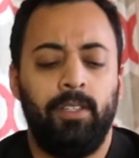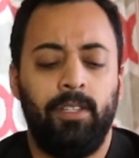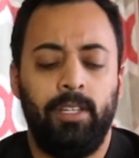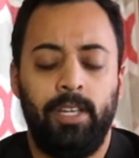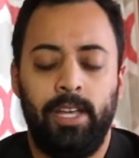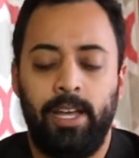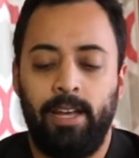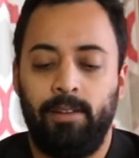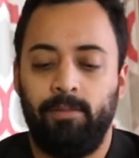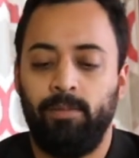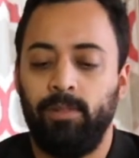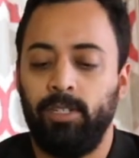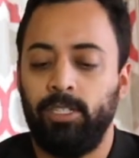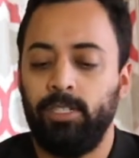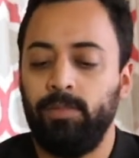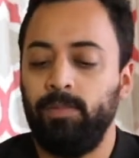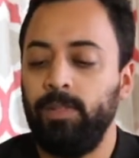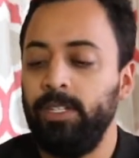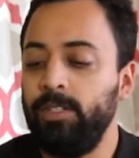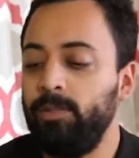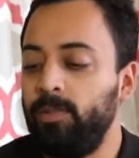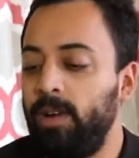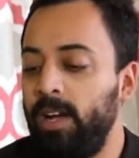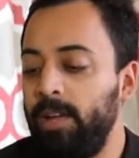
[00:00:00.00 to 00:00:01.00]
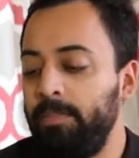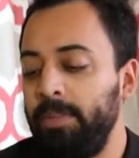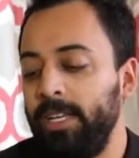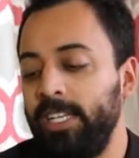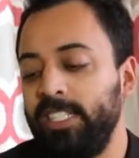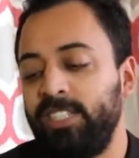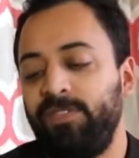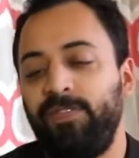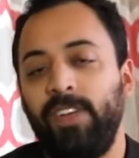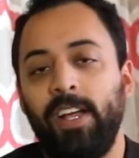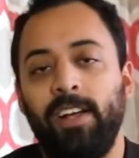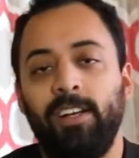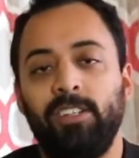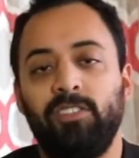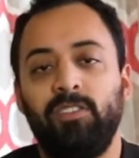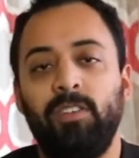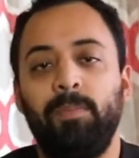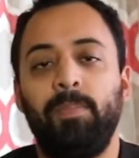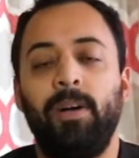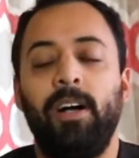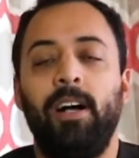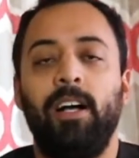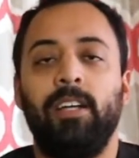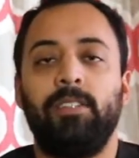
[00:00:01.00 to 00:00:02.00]
Yeah, we want to be as fair as
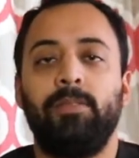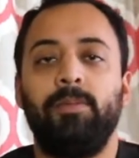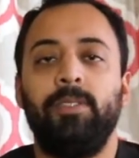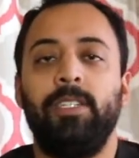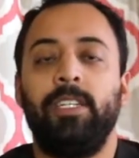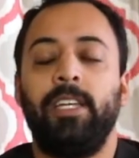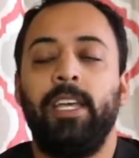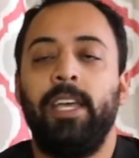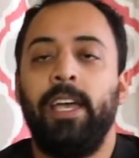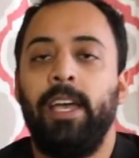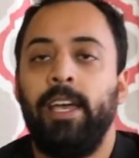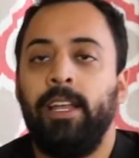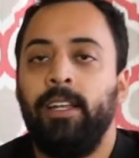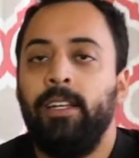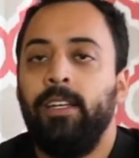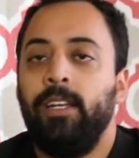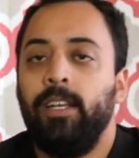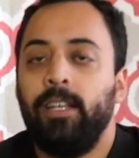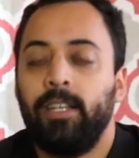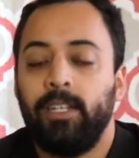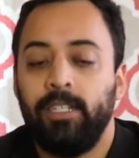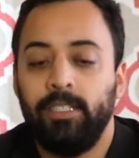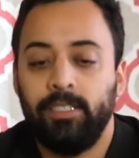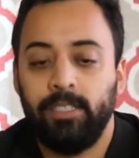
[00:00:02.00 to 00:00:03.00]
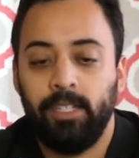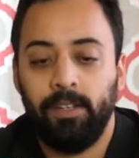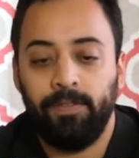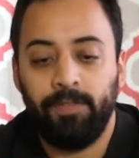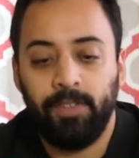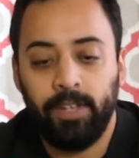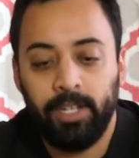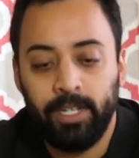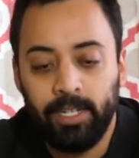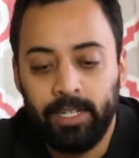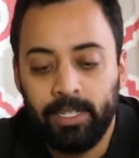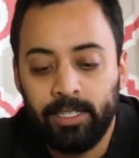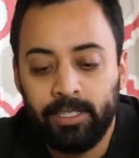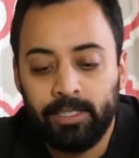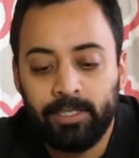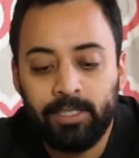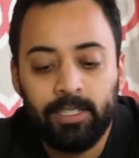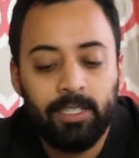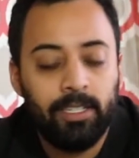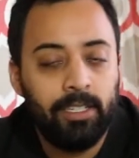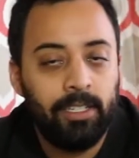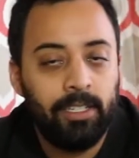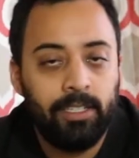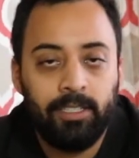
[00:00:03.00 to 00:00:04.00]
we possibly can, because if it
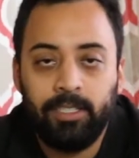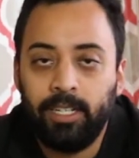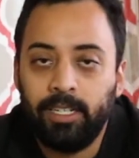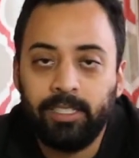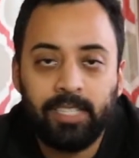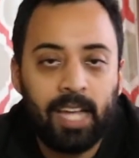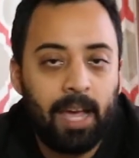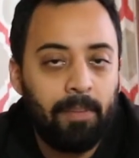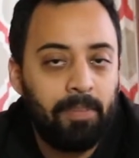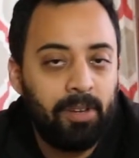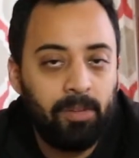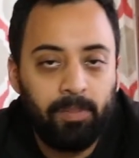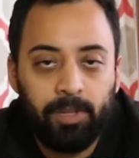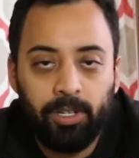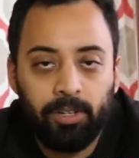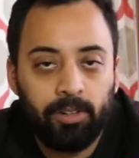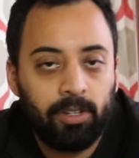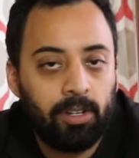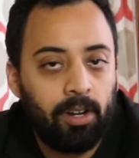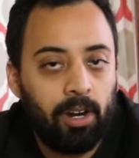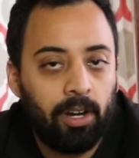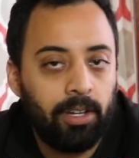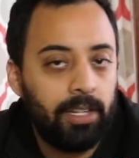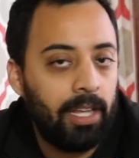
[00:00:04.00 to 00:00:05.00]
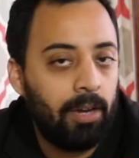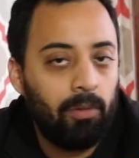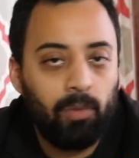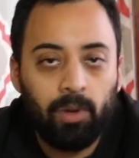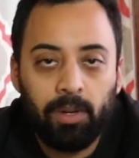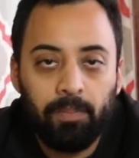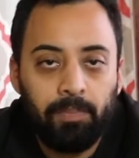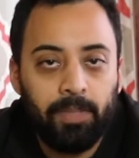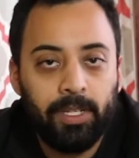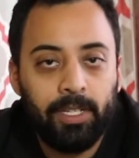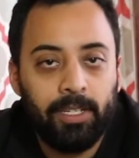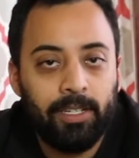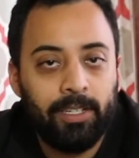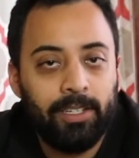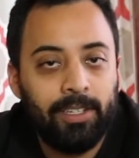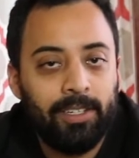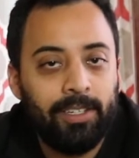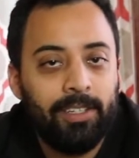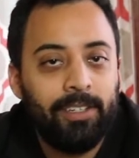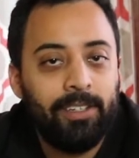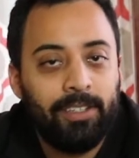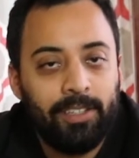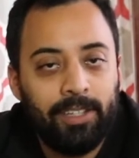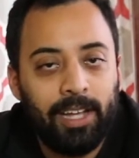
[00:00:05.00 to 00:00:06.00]
does happen to be your card, that wouldn't be
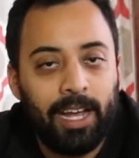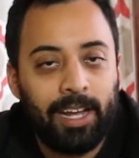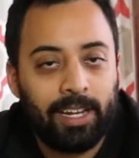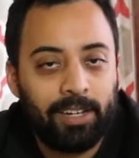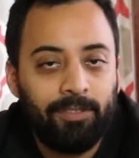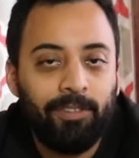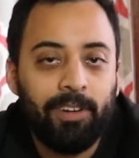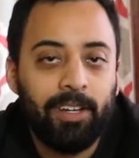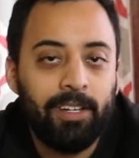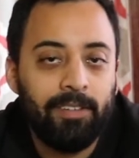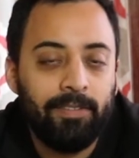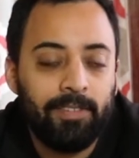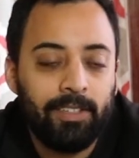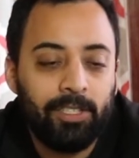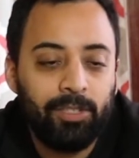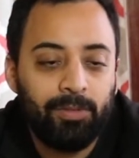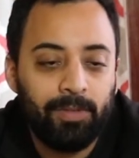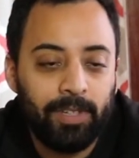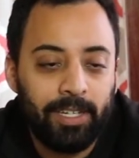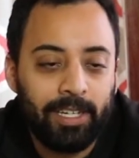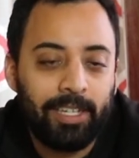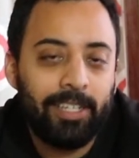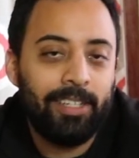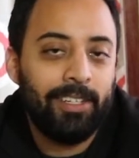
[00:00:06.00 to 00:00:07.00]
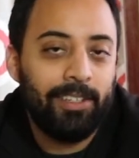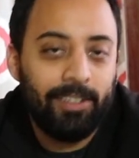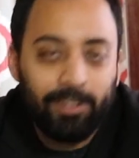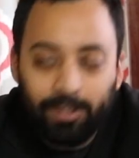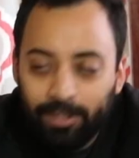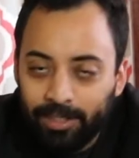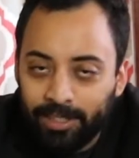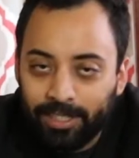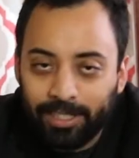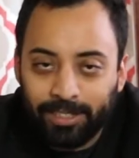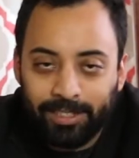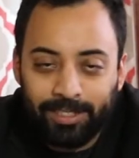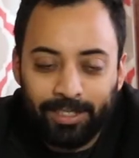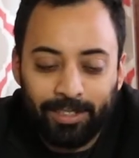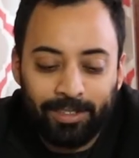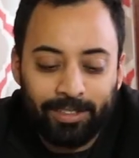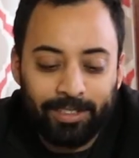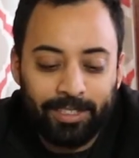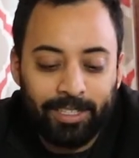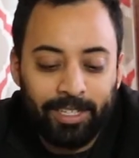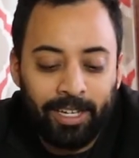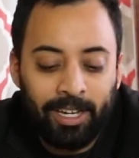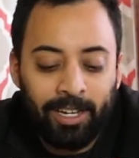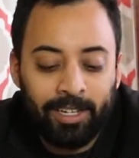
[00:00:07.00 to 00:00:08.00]
that great of a trick this
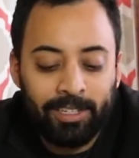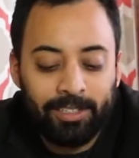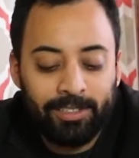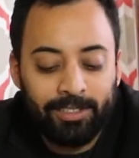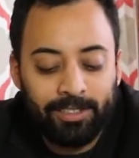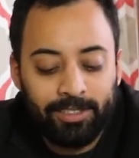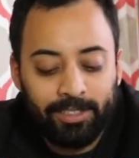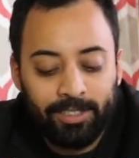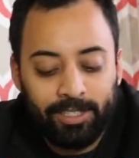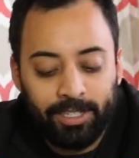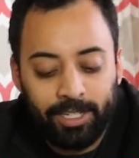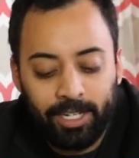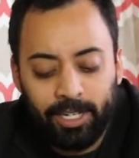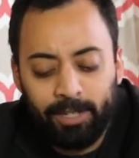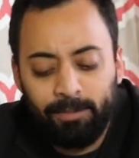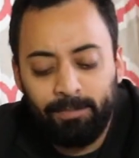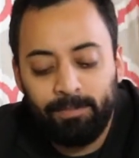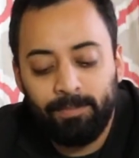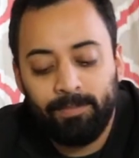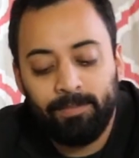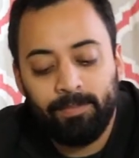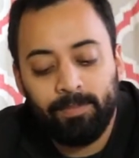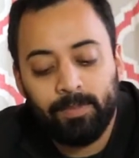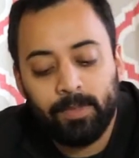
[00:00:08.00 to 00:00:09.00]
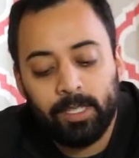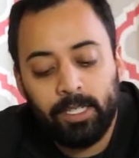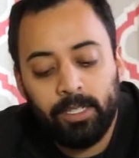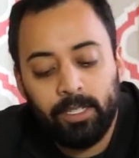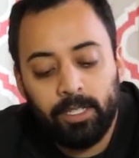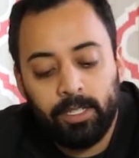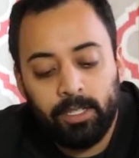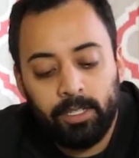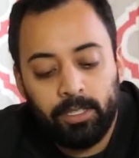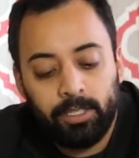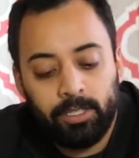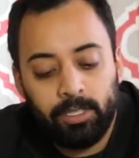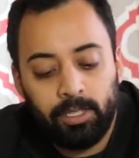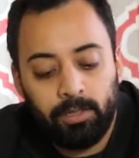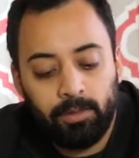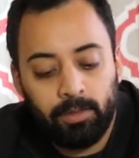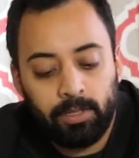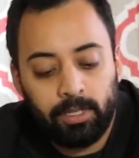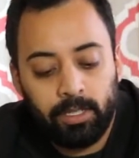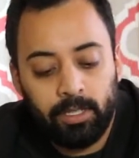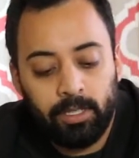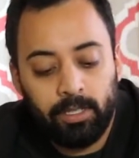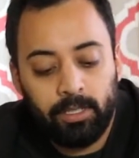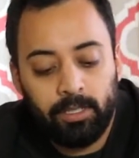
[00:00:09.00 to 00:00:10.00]
early on, you know? So we're
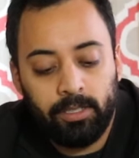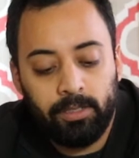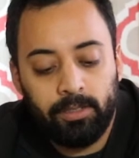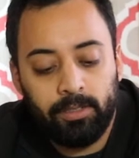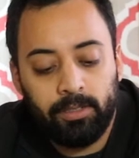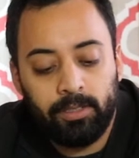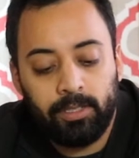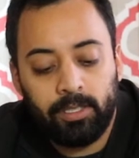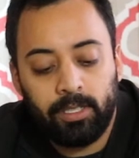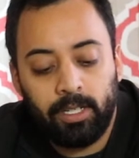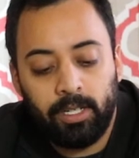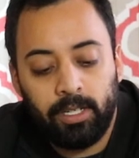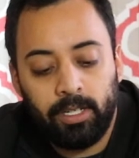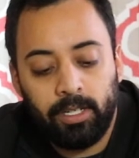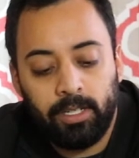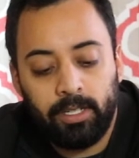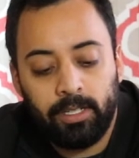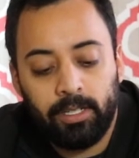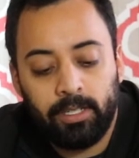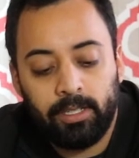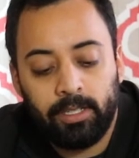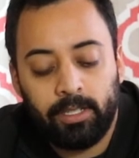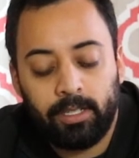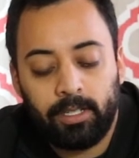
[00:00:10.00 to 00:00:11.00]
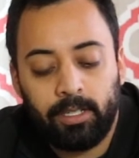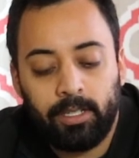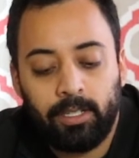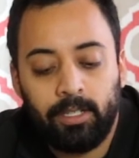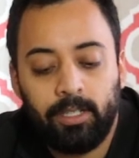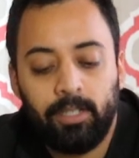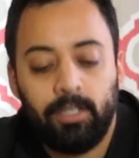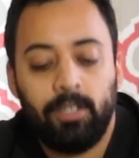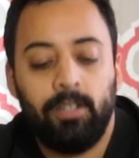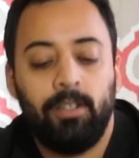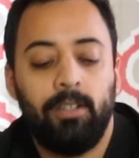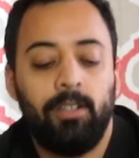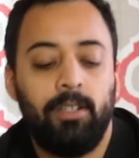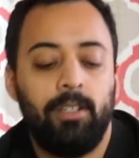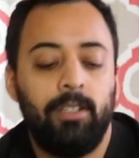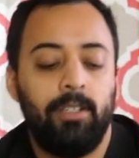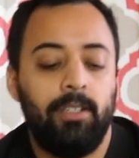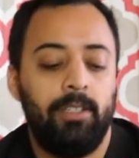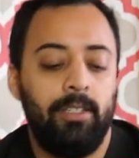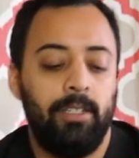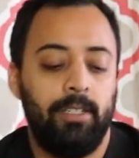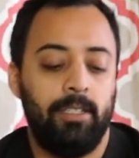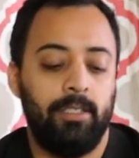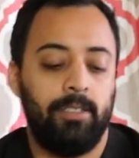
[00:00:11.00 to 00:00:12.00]
going to lose the
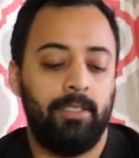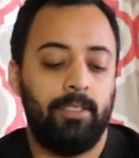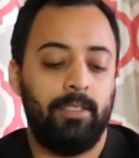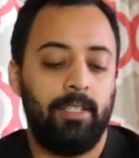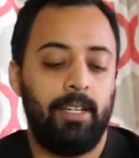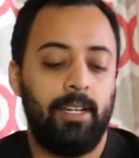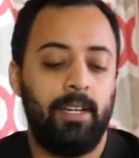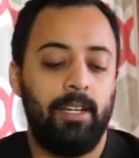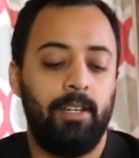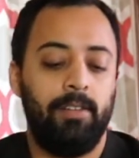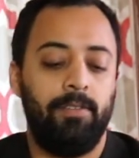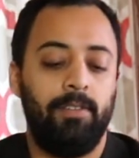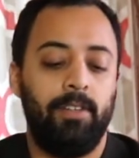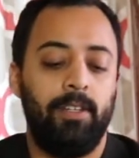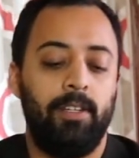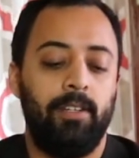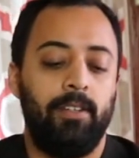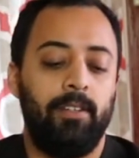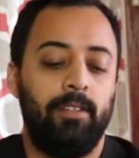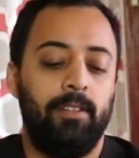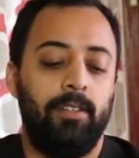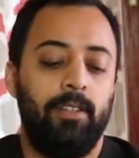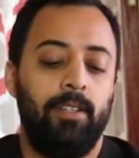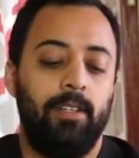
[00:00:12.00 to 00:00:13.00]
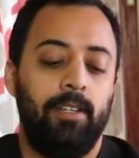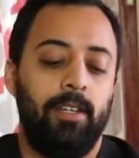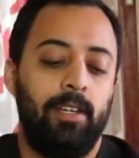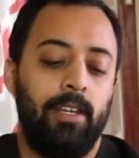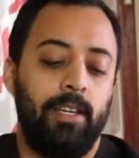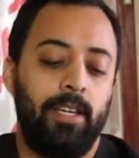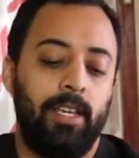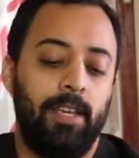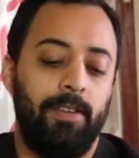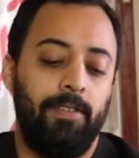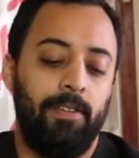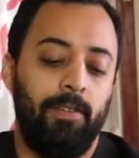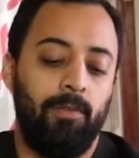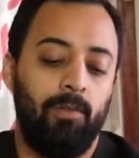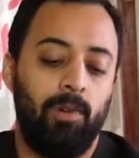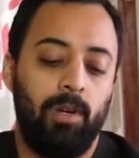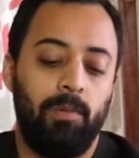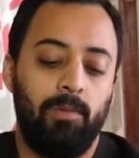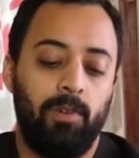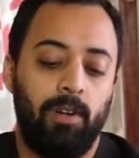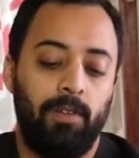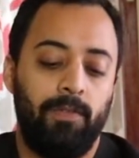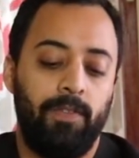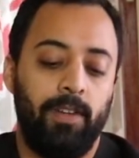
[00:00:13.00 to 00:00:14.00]
card inside here and give it
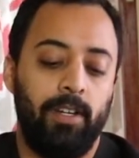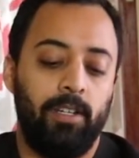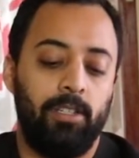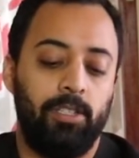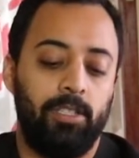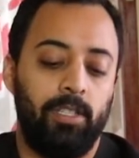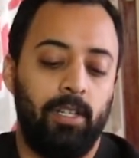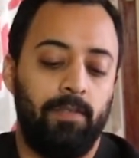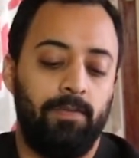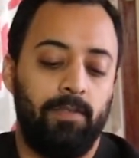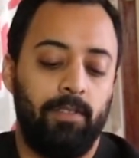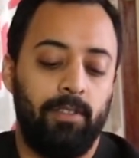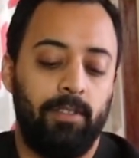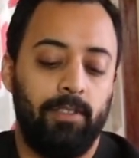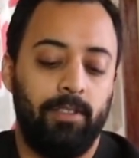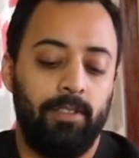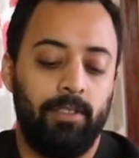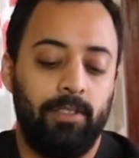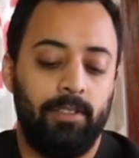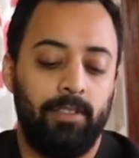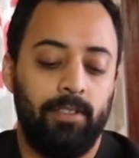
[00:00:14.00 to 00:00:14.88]
one more fair shuffle.